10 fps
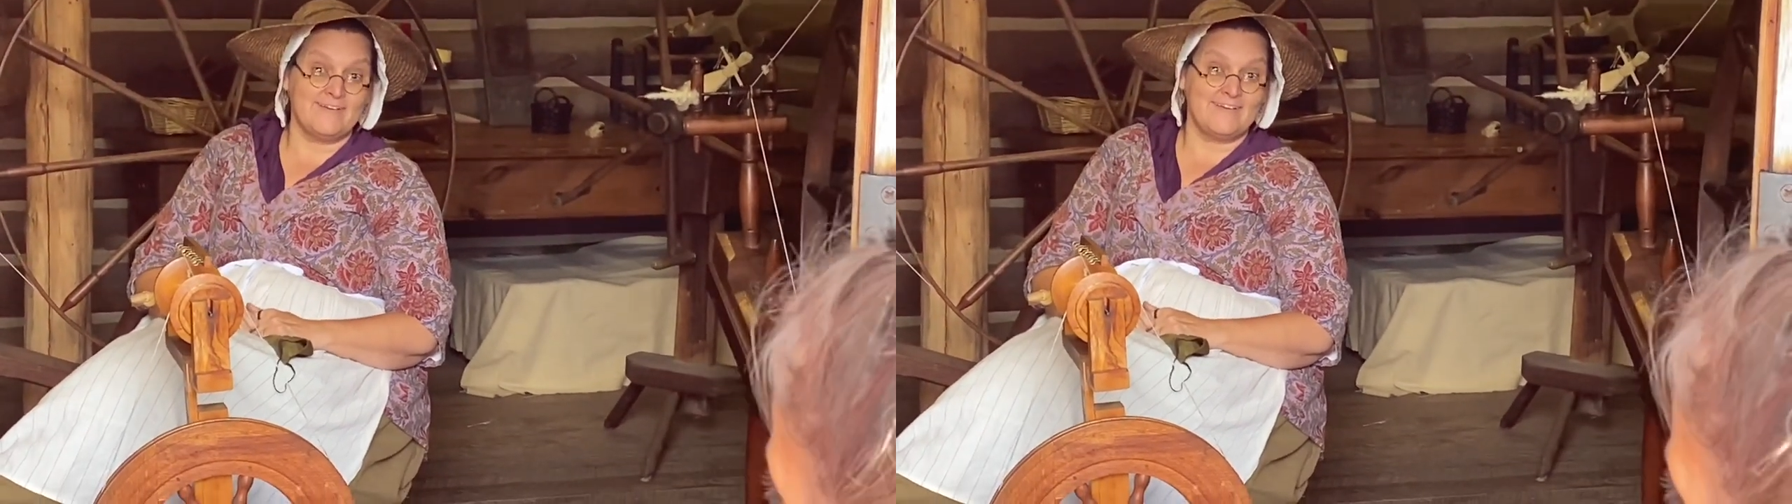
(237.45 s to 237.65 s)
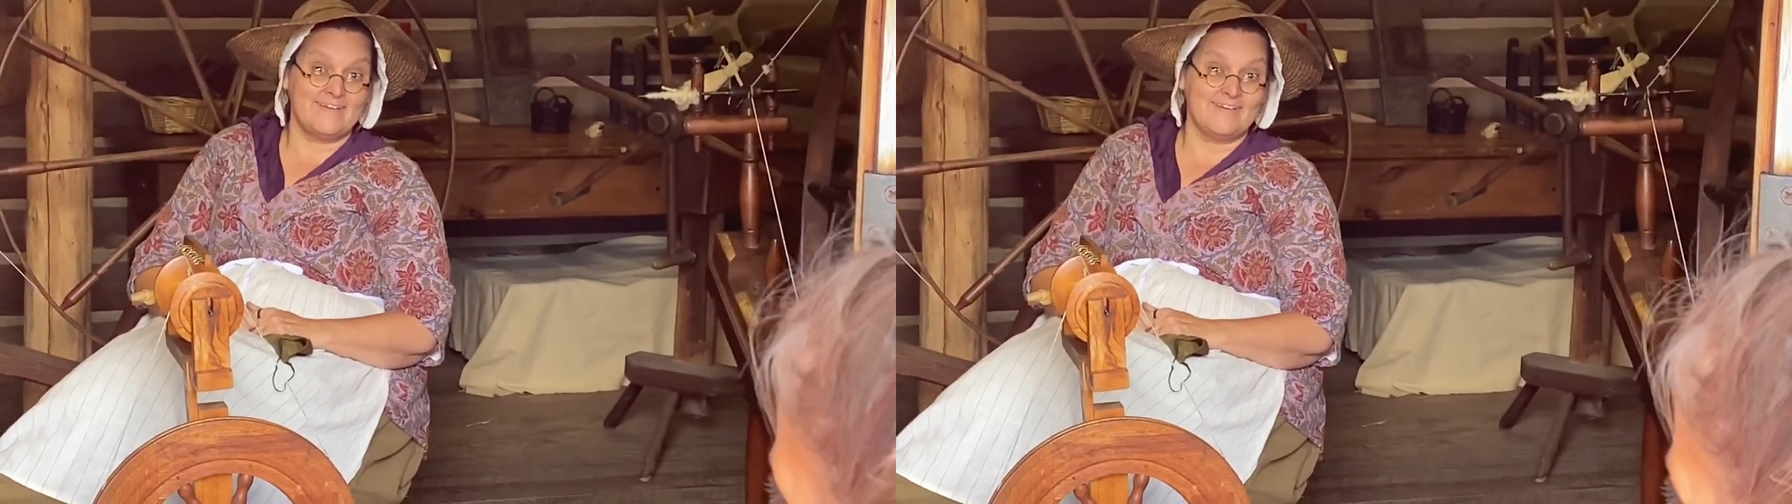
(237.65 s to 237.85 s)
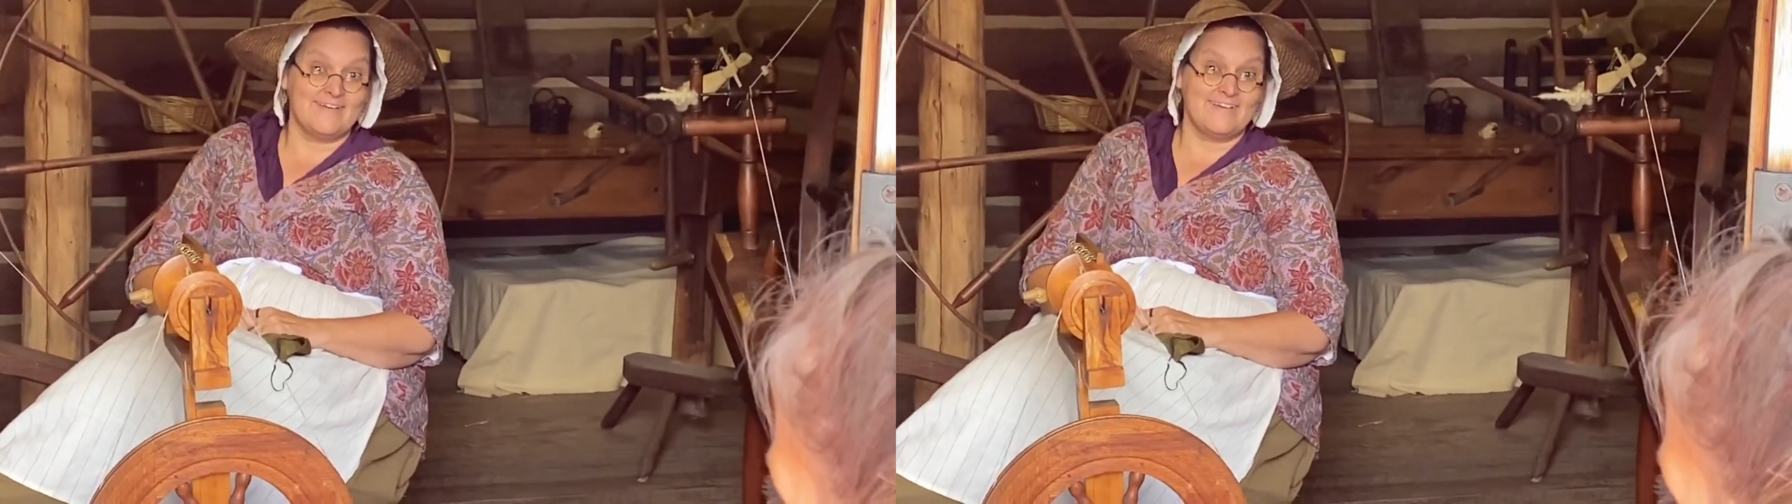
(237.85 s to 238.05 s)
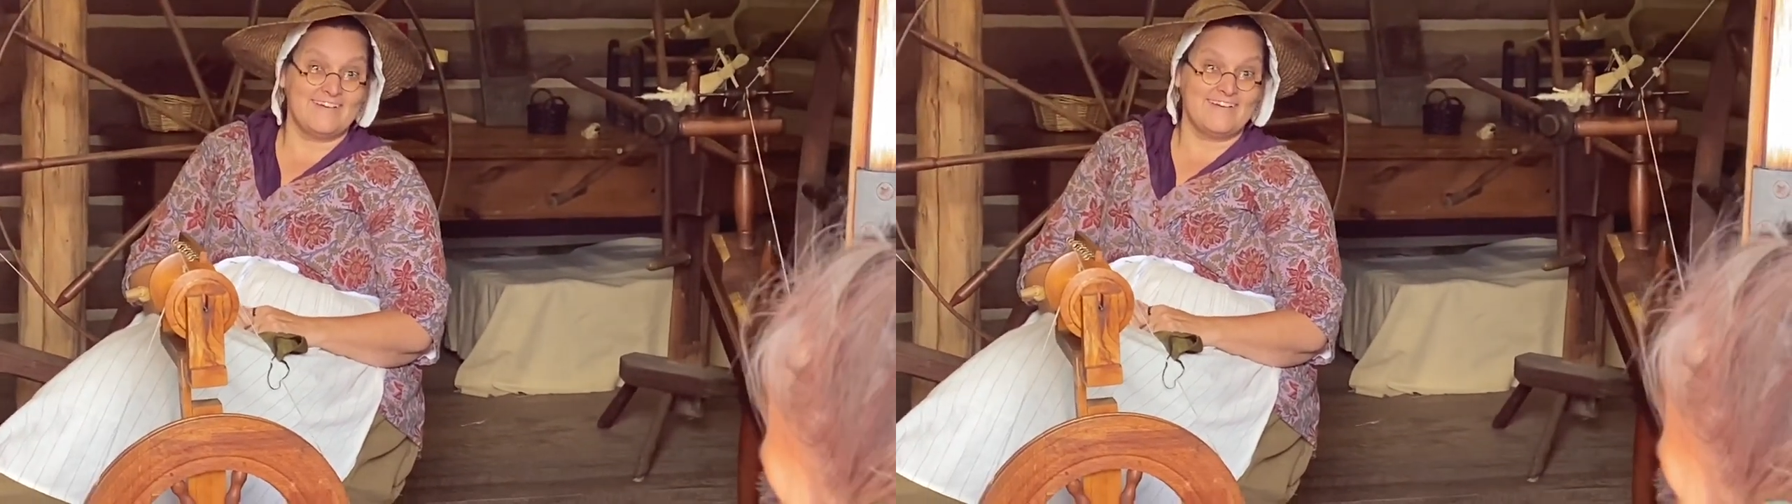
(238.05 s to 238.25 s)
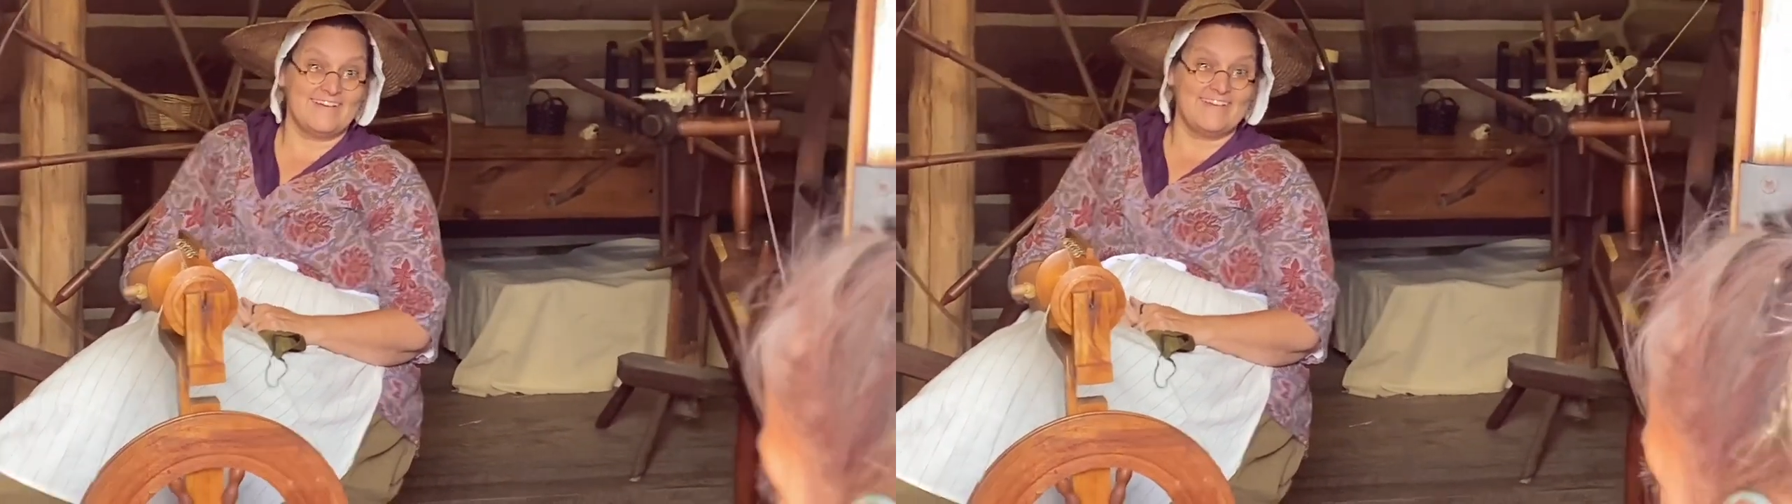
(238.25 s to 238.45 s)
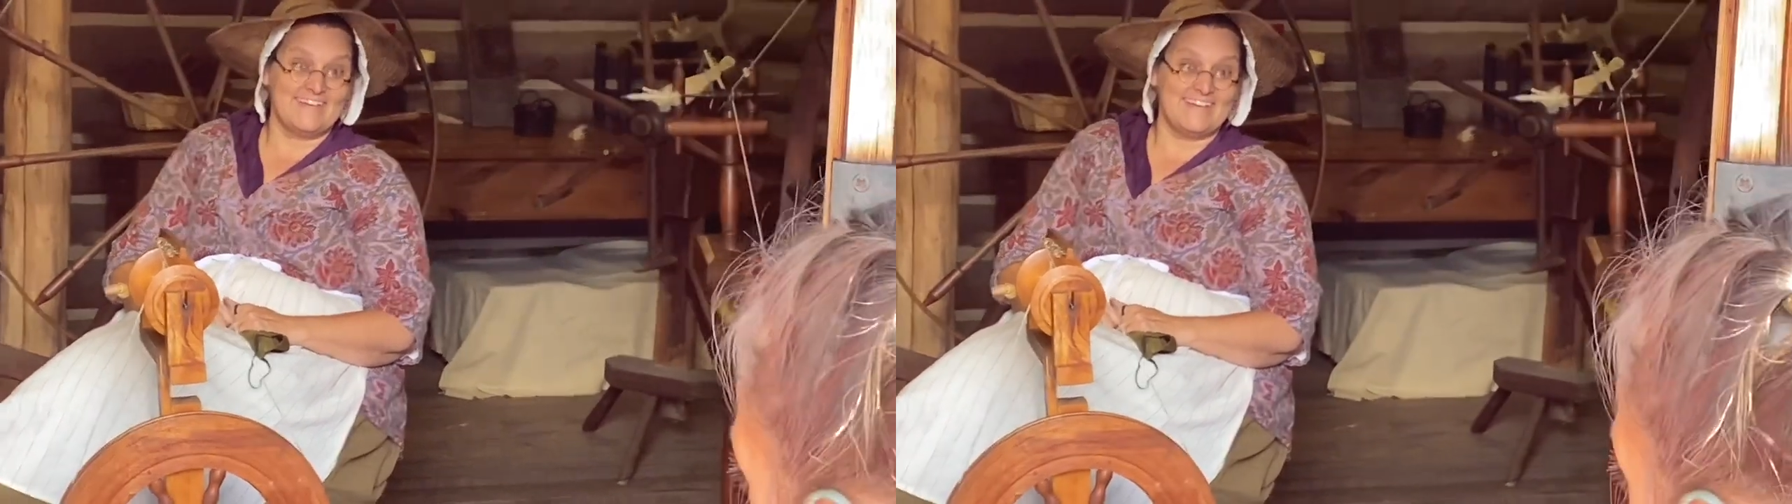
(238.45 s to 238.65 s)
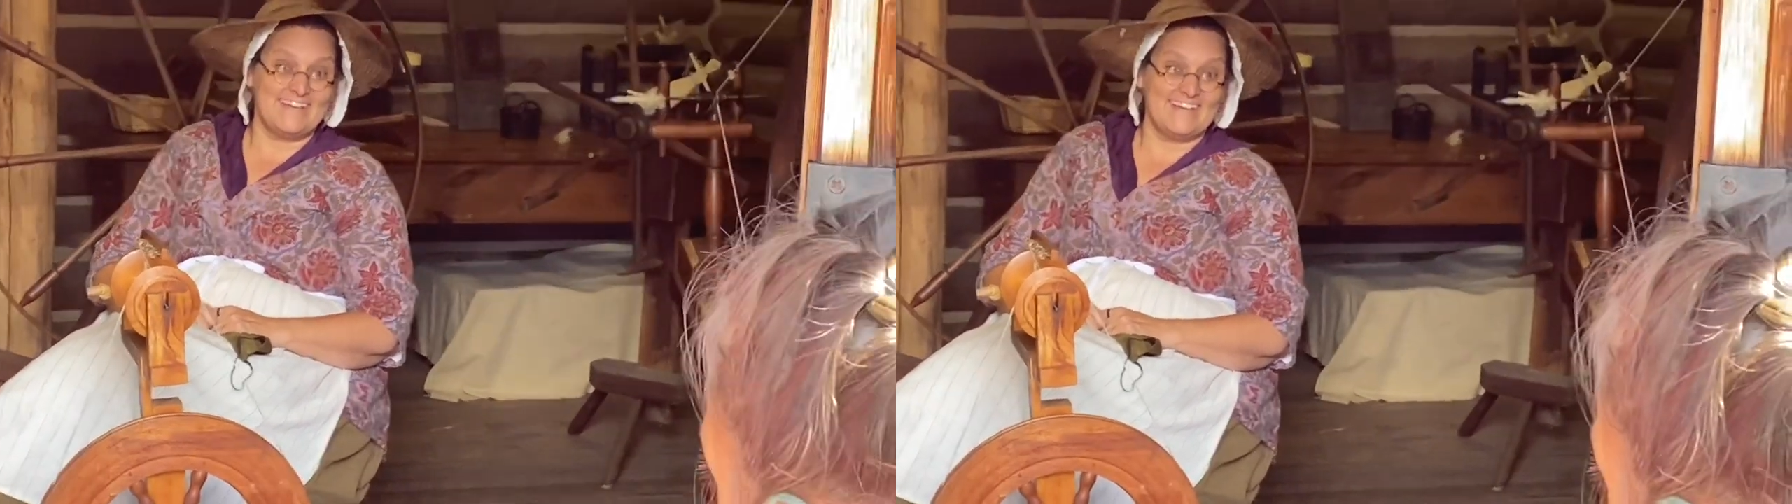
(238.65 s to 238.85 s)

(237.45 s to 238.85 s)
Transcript: Uh, cleaning up.